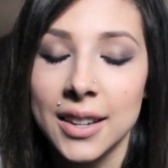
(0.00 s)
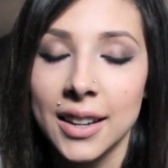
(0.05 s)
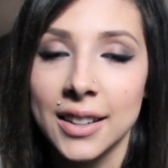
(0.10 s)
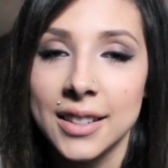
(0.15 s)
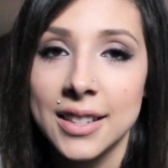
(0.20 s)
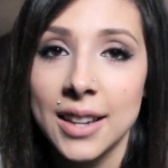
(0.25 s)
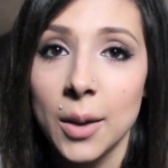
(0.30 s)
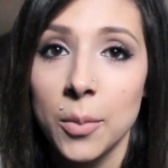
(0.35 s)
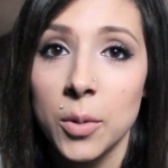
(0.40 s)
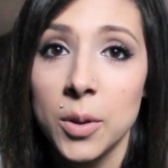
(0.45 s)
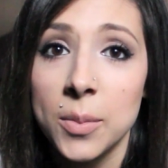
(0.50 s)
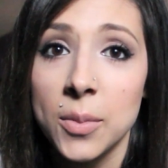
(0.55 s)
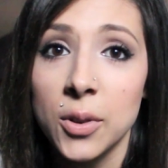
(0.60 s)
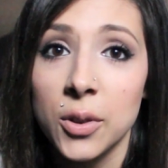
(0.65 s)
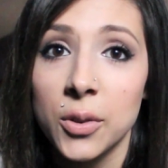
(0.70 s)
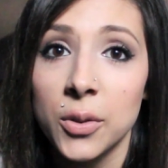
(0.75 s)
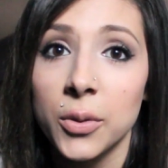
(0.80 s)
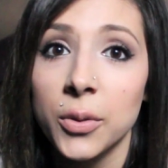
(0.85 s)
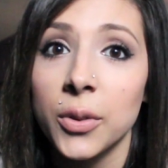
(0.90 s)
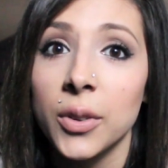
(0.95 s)
next time we
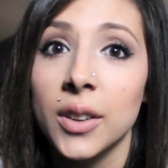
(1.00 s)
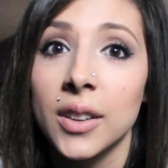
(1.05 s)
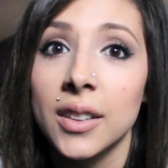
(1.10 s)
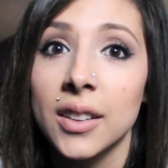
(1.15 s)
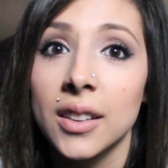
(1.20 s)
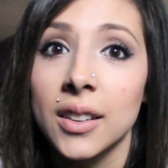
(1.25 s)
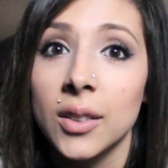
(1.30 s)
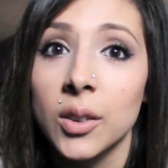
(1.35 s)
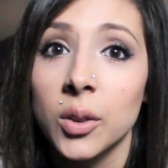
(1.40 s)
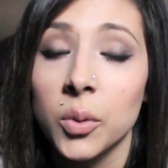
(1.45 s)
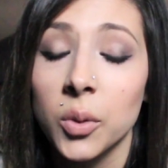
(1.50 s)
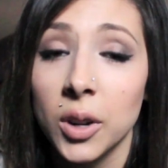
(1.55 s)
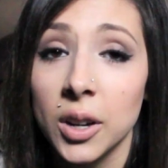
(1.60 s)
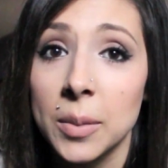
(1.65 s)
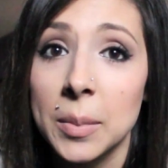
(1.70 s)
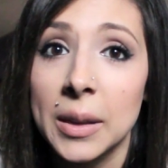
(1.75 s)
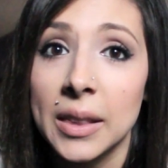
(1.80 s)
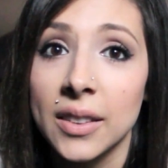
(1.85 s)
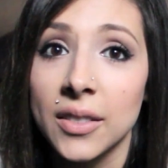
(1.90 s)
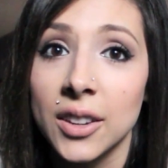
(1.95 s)
move, we're
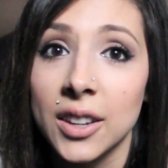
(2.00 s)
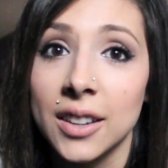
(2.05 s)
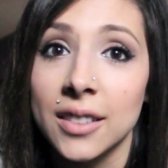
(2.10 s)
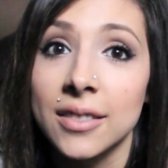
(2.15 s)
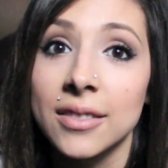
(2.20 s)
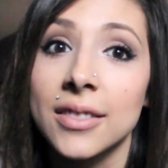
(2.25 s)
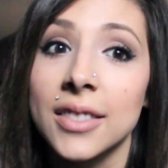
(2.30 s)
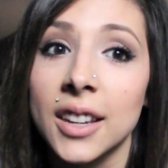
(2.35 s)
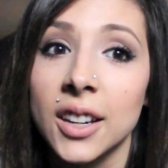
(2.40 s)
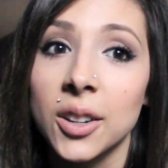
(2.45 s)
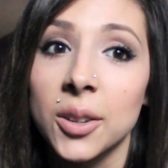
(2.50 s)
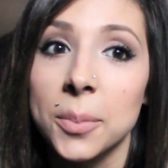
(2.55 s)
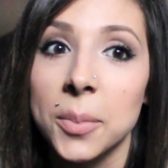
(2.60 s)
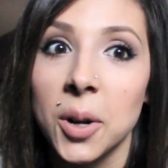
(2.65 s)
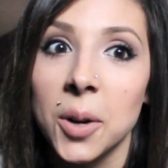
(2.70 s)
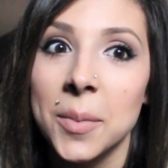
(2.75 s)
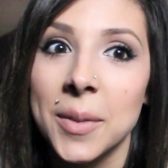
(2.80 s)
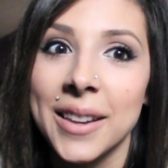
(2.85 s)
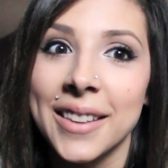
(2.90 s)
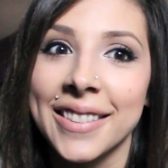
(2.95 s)
going to be living there
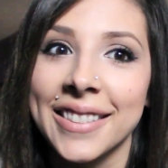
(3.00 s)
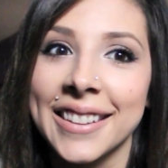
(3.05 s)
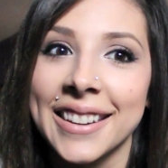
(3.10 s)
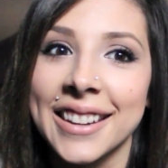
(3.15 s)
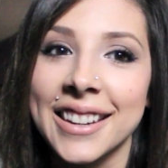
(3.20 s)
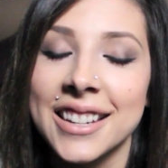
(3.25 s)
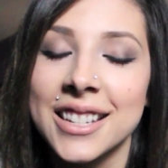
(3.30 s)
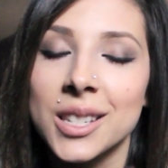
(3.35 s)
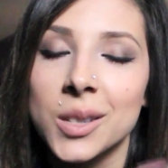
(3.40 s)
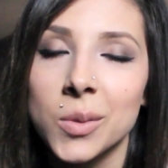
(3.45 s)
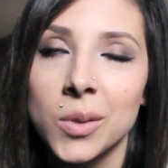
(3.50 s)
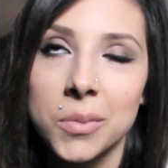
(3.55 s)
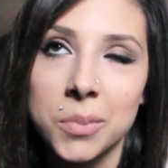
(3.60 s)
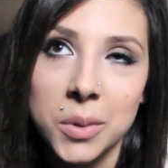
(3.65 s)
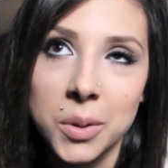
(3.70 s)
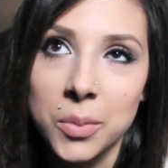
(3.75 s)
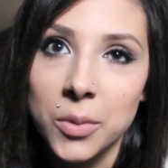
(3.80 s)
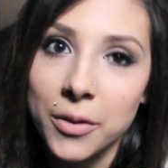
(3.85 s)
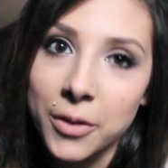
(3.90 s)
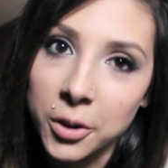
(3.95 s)
permanently because we've
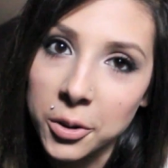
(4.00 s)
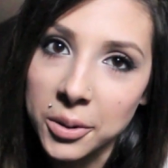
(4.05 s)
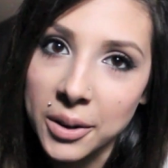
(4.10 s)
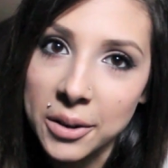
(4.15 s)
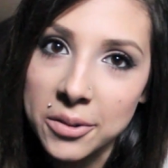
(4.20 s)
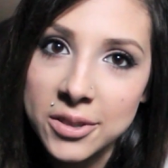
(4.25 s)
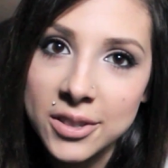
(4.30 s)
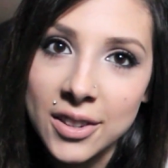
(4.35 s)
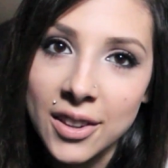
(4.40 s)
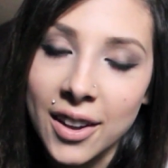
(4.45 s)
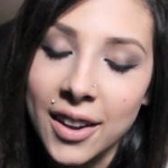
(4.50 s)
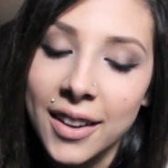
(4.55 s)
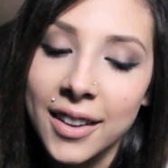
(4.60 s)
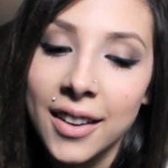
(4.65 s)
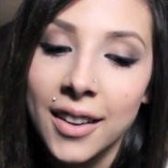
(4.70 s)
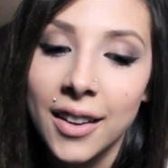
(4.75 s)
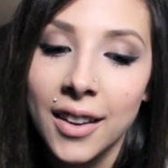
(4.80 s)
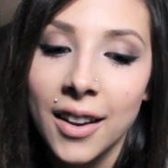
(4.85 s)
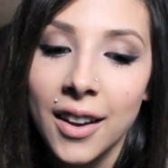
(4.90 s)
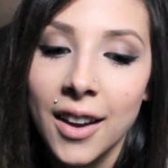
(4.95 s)
been moving around a lot
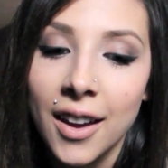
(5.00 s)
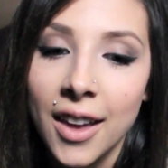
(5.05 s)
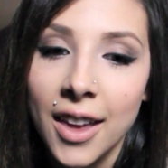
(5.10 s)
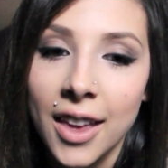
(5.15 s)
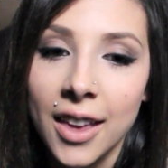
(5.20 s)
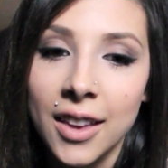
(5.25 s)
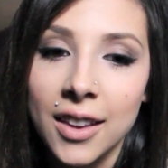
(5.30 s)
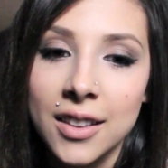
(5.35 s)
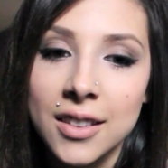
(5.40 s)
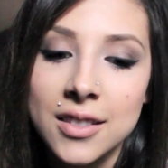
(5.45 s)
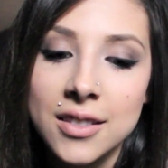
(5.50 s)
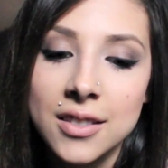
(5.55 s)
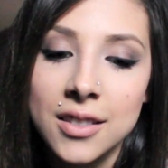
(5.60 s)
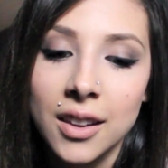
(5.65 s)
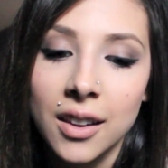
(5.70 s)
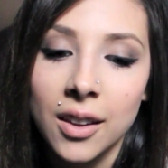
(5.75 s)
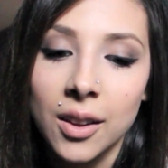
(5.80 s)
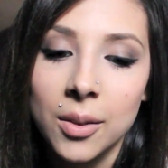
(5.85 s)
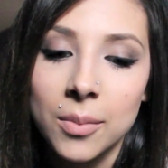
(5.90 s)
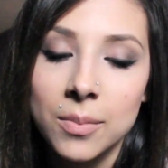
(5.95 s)
and
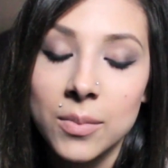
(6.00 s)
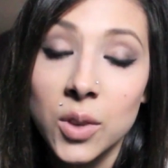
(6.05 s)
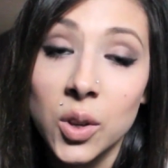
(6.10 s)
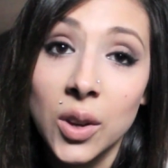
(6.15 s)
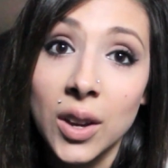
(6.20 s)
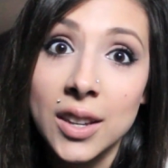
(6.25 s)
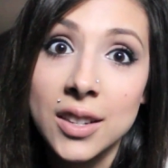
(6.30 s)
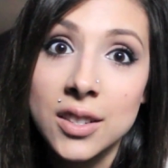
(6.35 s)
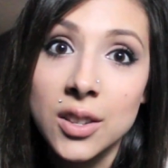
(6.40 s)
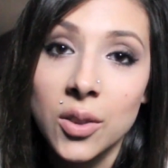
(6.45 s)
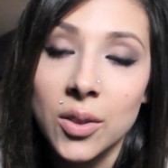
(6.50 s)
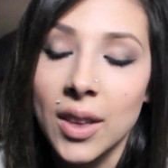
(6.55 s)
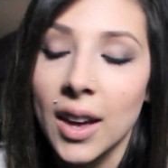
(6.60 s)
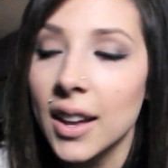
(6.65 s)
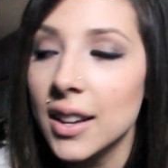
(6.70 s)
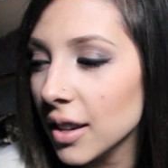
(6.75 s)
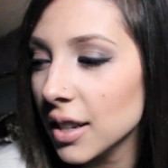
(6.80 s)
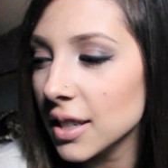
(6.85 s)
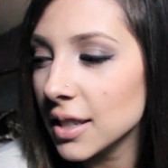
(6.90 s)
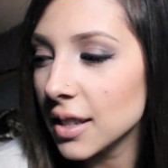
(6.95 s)
um, you guys know
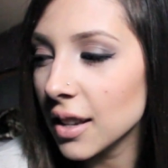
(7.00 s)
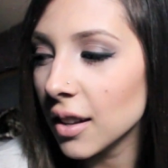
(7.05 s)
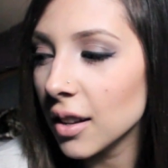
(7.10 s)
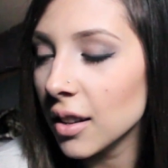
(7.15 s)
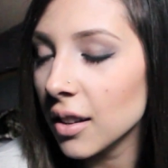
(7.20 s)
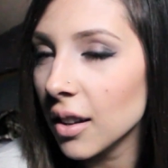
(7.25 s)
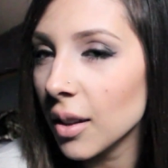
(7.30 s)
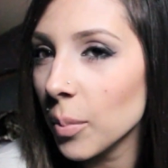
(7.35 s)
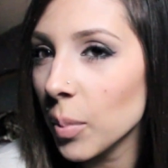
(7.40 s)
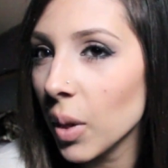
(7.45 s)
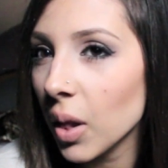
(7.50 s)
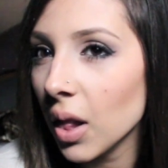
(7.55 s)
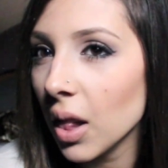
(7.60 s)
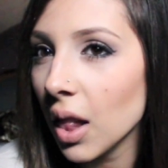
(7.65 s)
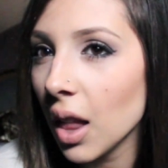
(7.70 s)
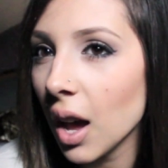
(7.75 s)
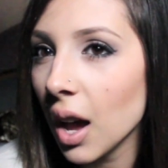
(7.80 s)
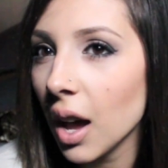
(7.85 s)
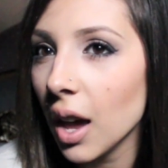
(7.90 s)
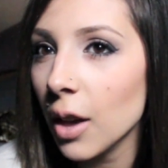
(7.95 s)
that. He's going to
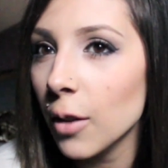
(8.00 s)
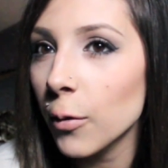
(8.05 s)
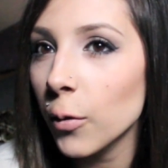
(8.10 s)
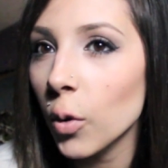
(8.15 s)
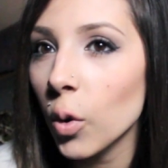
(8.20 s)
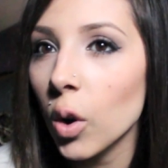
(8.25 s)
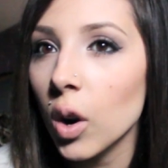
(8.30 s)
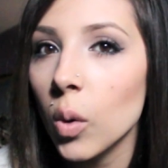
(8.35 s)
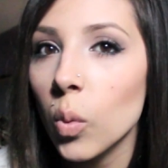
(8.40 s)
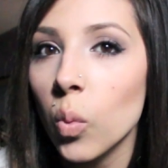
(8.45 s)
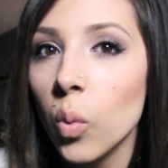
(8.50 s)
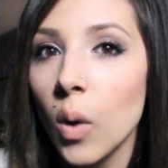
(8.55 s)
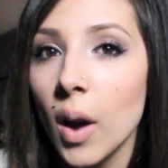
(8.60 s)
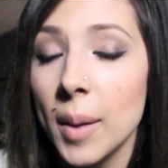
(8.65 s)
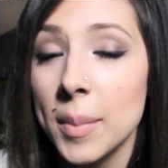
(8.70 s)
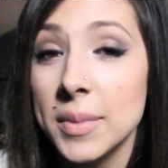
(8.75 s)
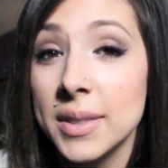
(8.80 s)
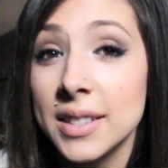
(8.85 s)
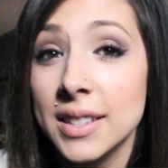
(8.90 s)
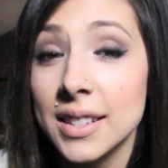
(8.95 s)
apply for
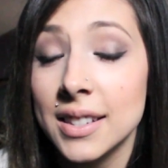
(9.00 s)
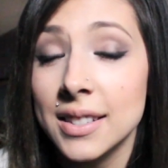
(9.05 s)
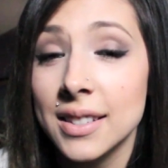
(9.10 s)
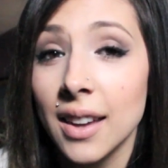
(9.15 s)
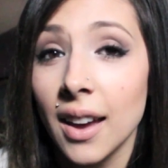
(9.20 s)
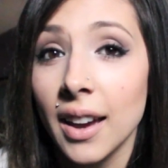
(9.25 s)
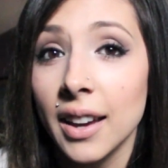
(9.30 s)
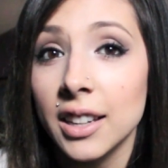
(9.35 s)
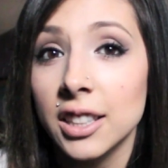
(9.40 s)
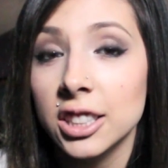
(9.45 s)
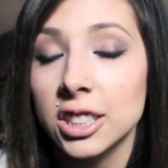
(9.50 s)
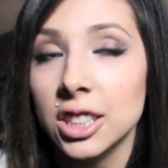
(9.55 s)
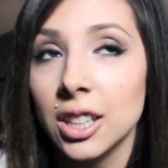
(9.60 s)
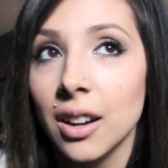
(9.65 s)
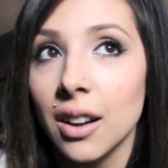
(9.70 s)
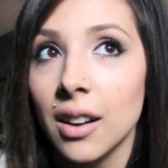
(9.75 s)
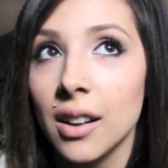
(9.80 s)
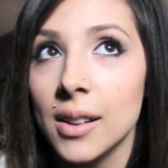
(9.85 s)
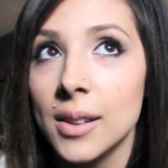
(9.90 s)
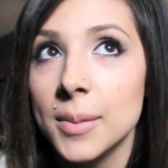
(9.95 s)
web design
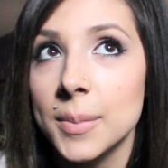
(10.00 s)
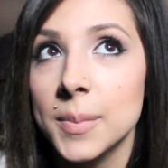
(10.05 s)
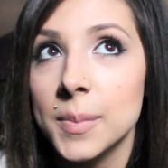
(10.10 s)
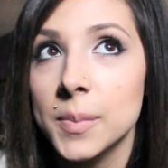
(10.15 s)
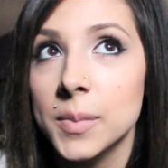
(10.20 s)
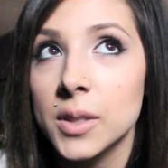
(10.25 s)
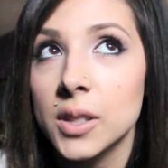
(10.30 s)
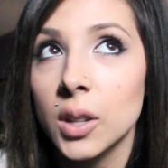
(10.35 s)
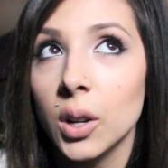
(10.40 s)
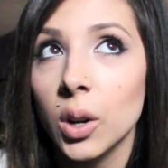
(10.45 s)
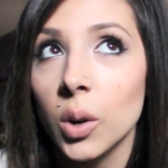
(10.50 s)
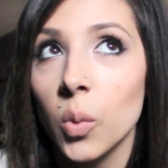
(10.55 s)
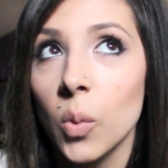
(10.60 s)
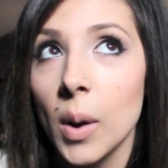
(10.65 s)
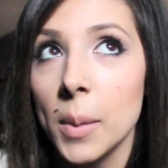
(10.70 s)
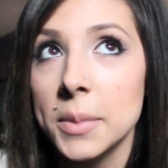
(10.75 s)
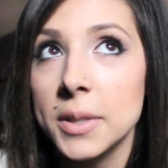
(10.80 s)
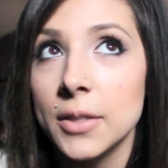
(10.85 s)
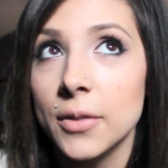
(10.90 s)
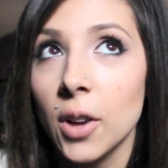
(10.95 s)
jobs or
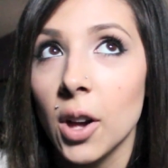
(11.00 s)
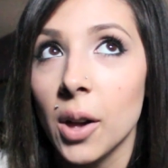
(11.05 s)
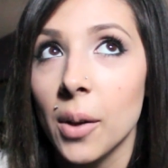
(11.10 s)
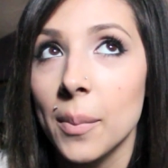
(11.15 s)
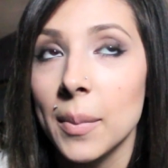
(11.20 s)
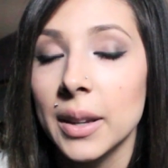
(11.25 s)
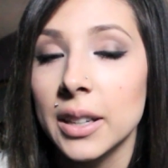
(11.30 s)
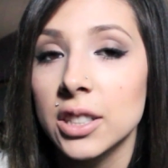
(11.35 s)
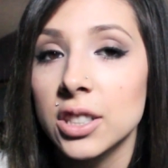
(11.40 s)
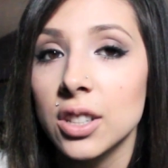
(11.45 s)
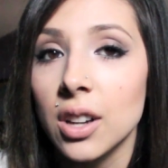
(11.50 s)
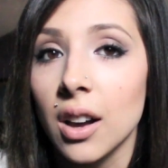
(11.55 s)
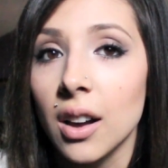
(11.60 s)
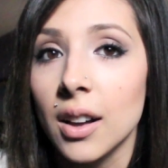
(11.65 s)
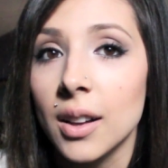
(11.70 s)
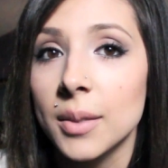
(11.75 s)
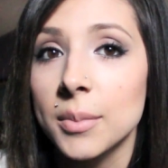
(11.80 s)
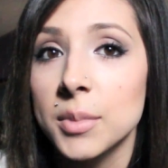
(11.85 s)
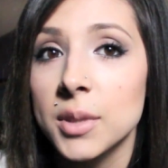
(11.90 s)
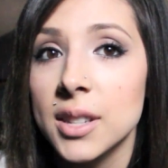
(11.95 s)
web development
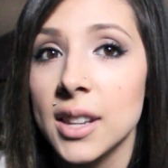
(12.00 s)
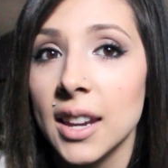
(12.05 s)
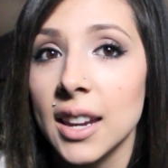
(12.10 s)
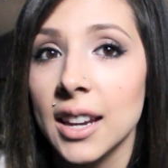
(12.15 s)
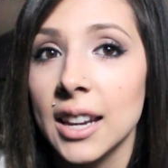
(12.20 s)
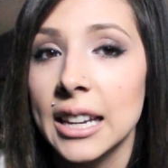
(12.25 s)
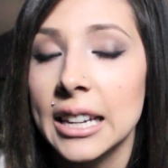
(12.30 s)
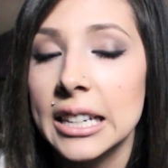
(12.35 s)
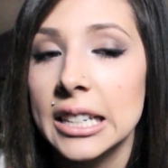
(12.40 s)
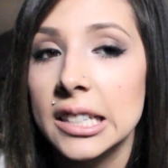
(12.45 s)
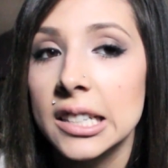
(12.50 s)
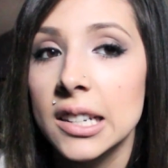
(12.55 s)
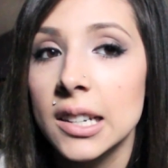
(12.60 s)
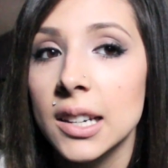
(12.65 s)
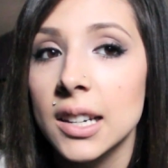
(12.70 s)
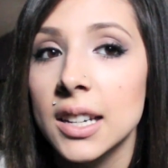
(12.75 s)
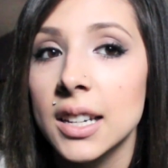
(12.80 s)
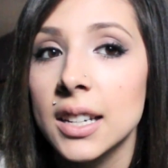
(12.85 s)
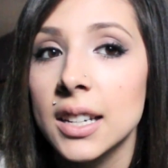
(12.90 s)
jobs in